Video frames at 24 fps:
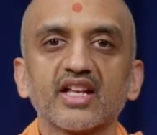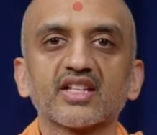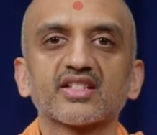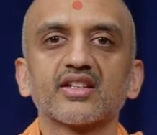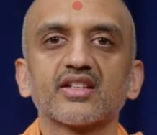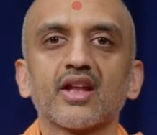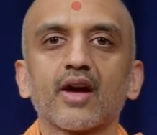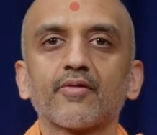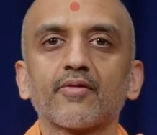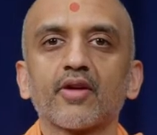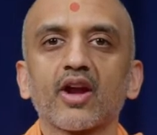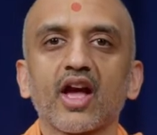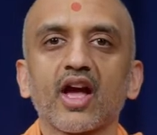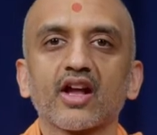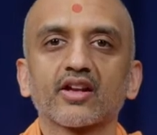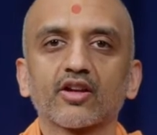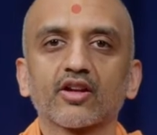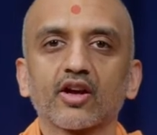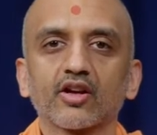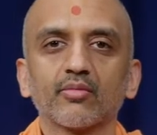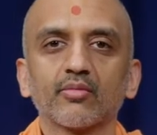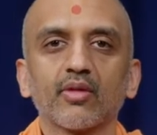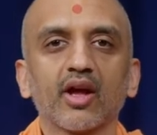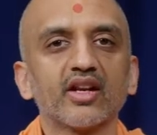he has never had
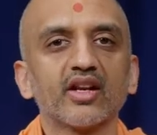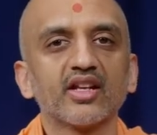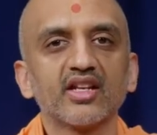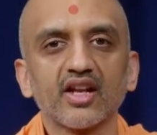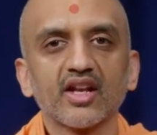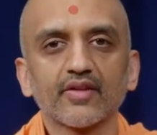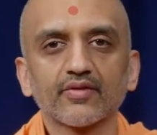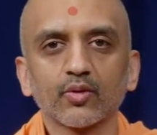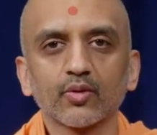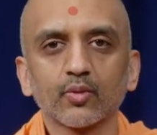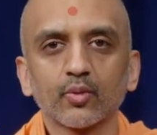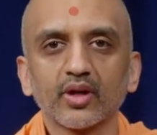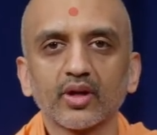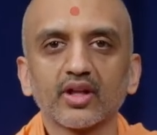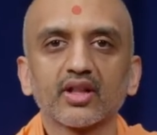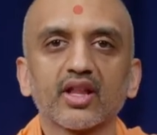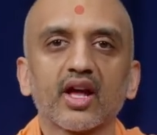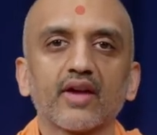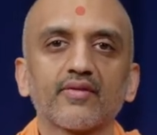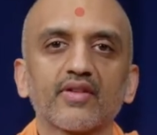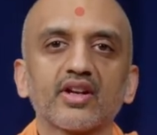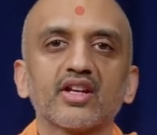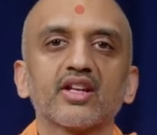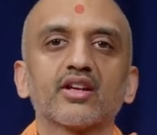karma, and he never will
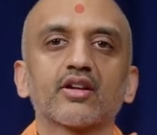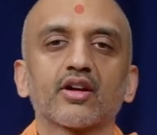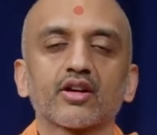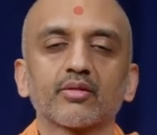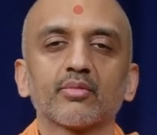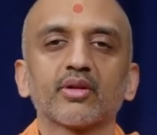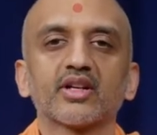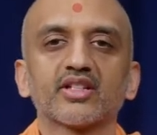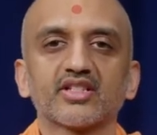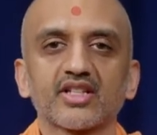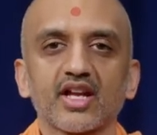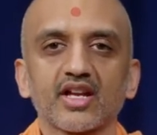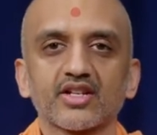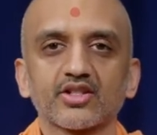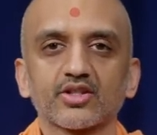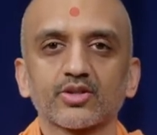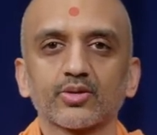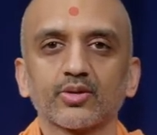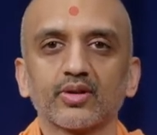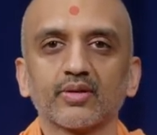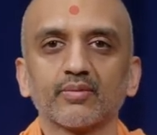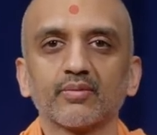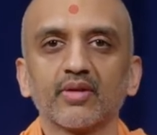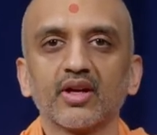have any karma attached
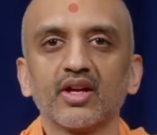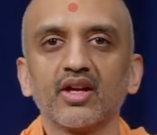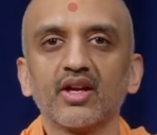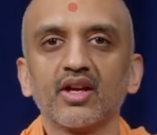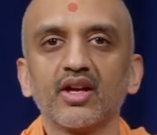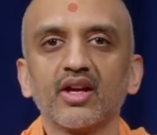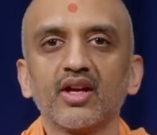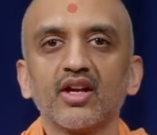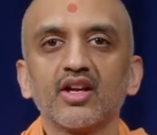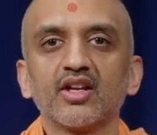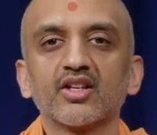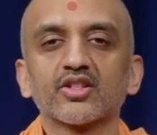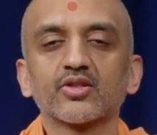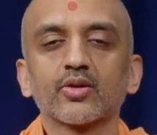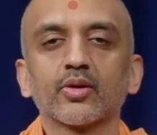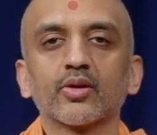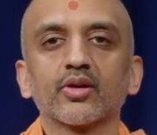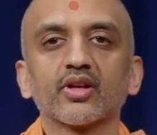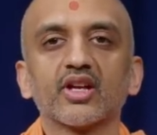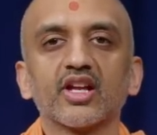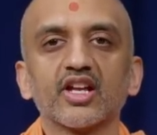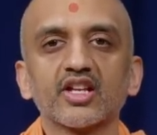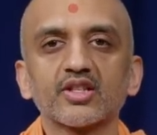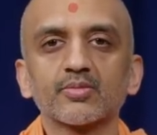to him. So
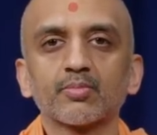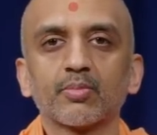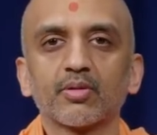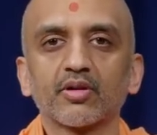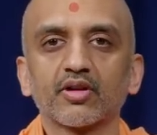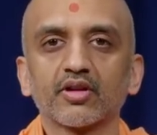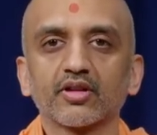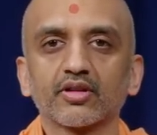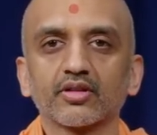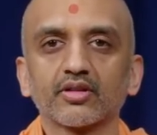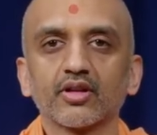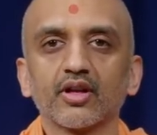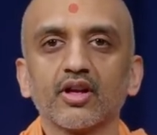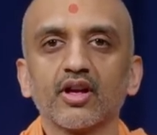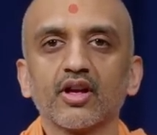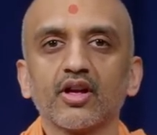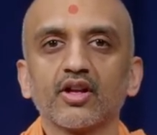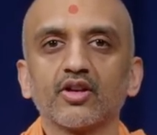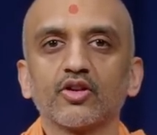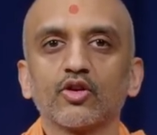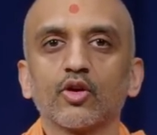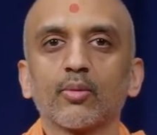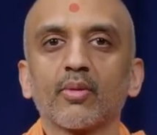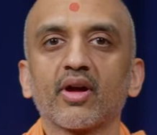his birth,
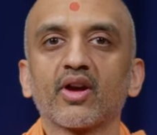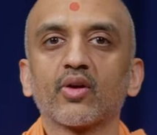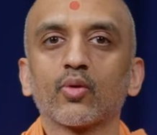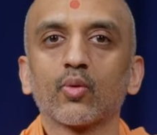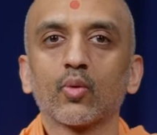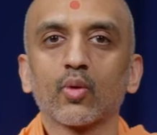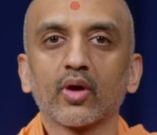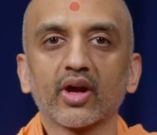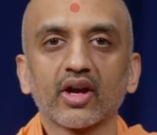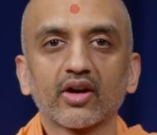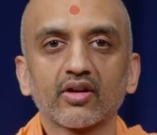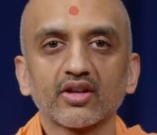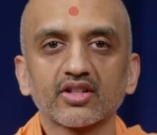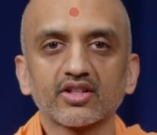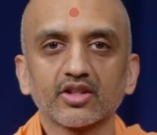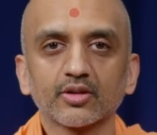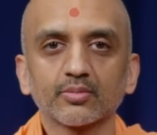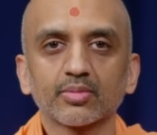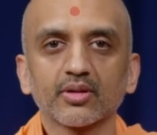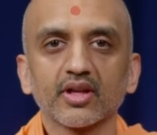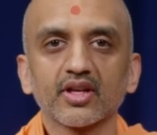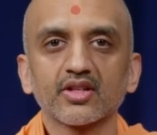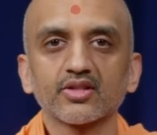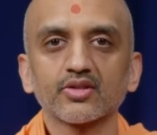no matter where it
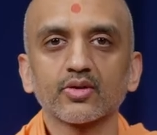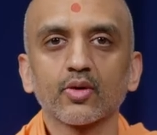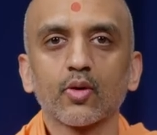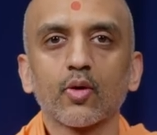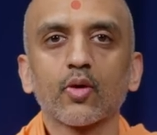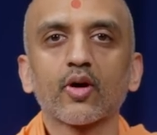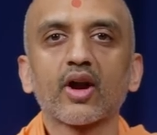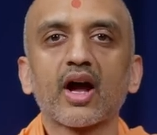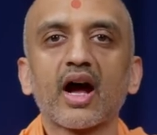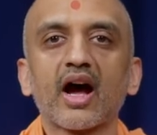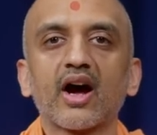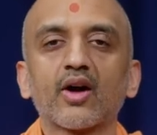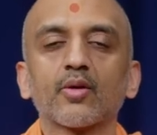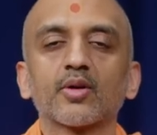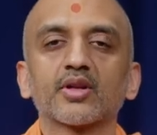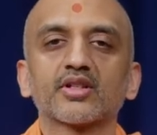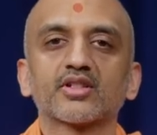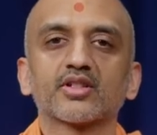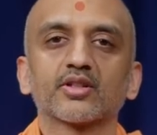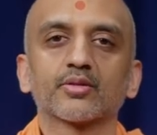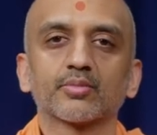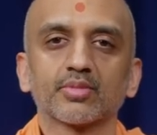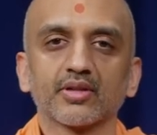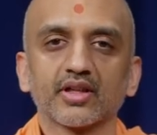took place or how it
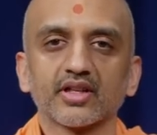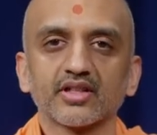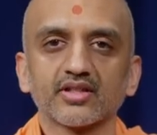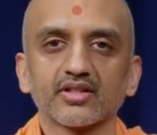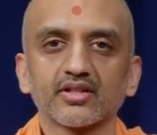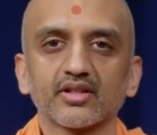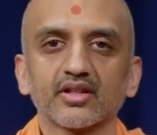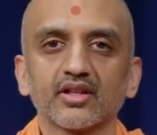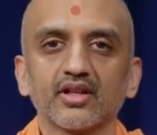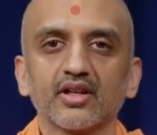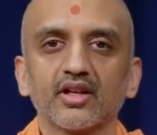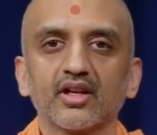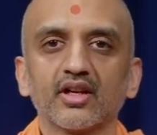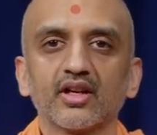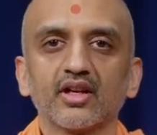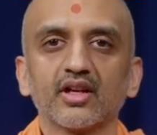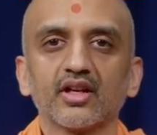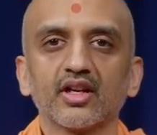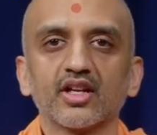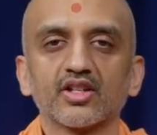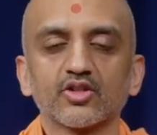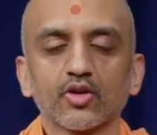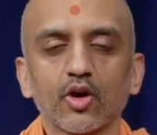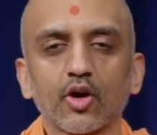took place,
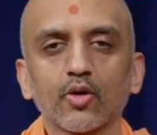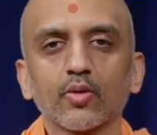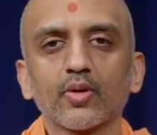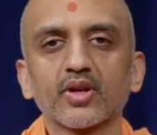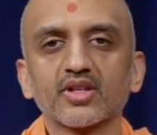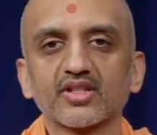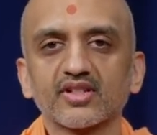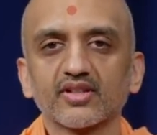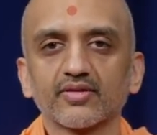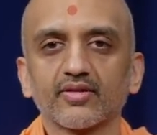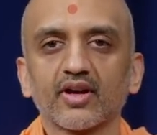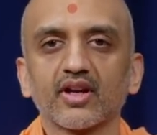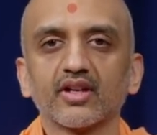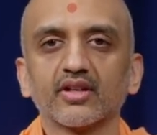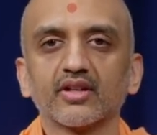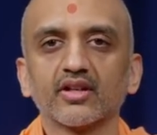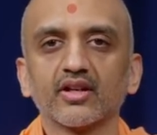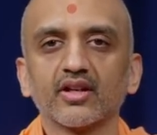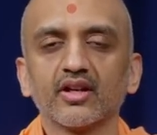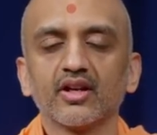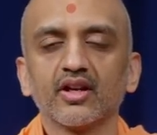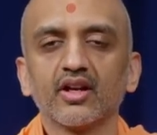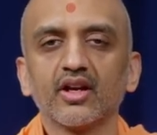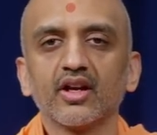is always divine.
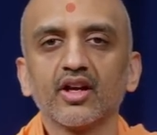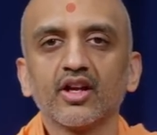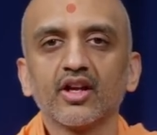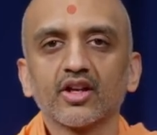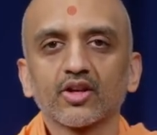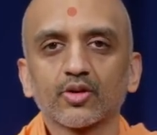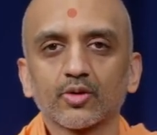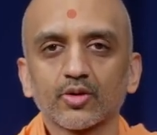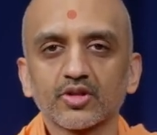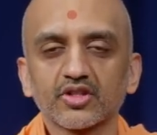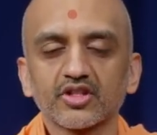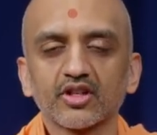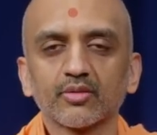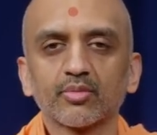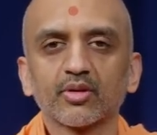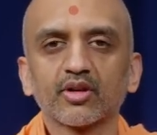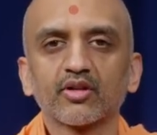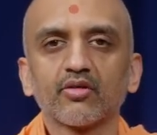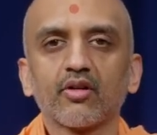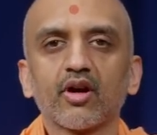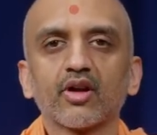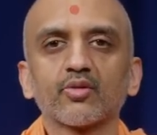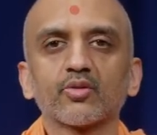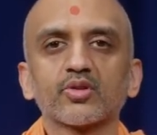Krishna
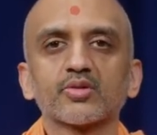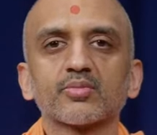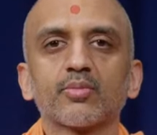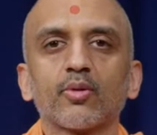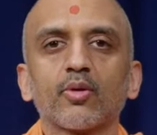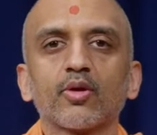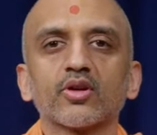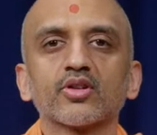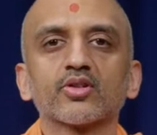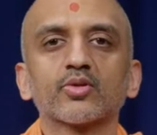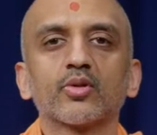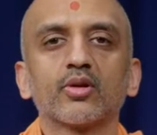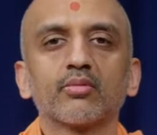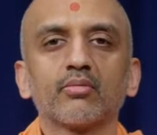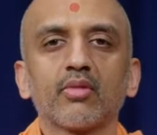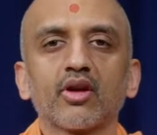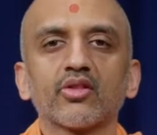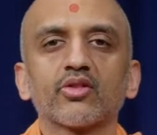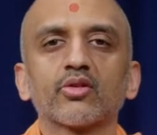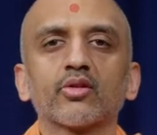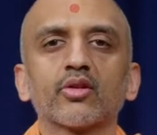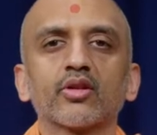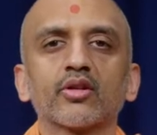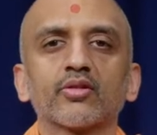Bhagwan was born to a
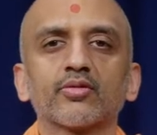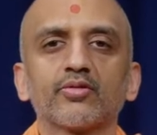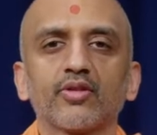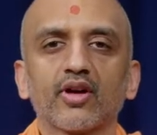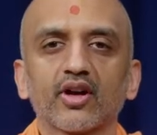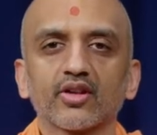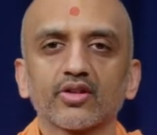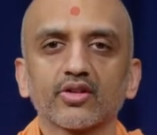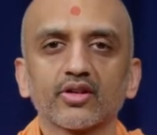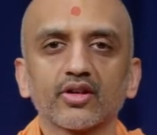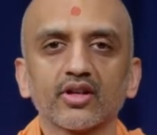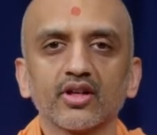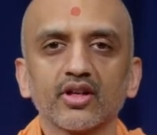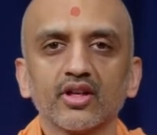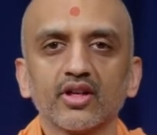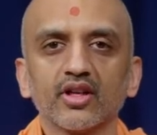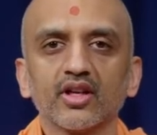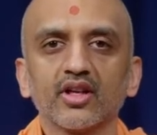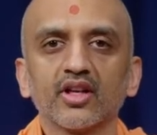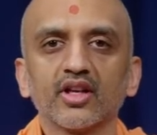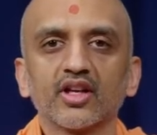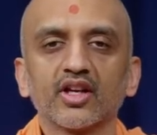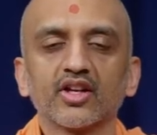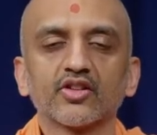mother and a father
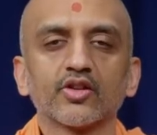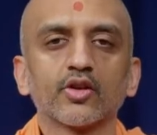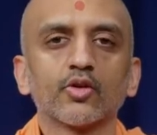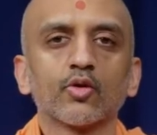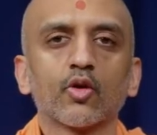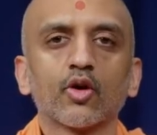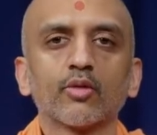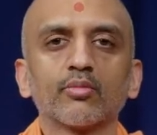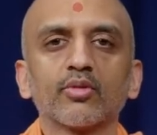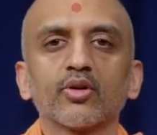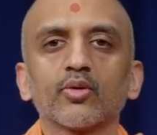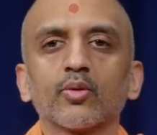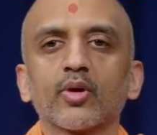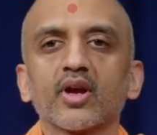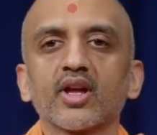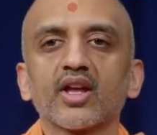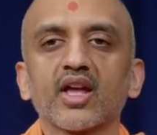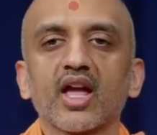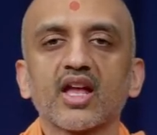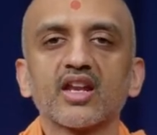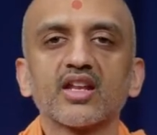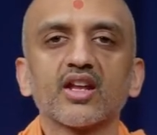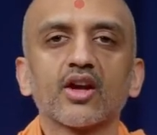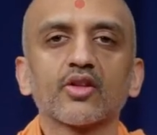in the normal way
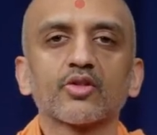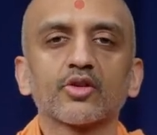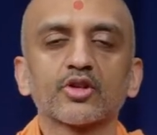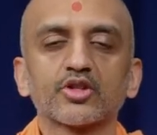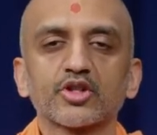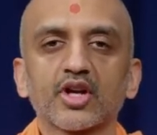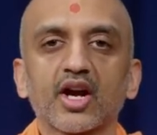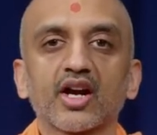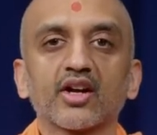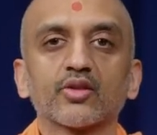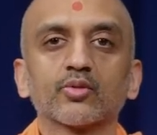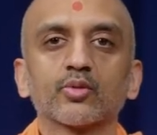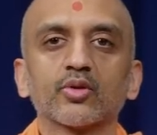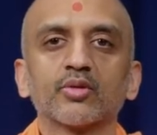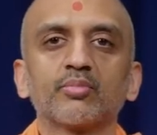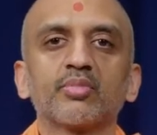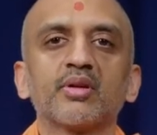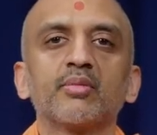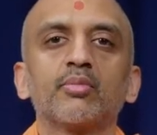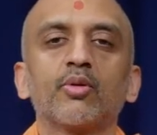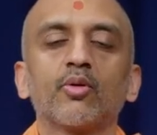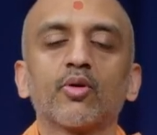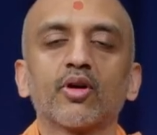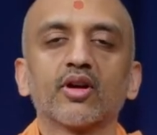any other child would
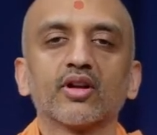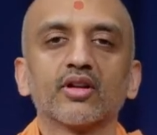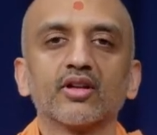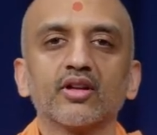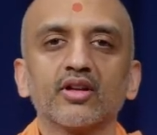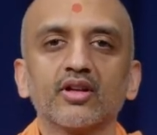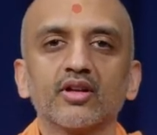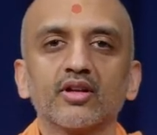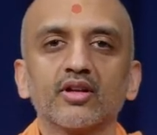be born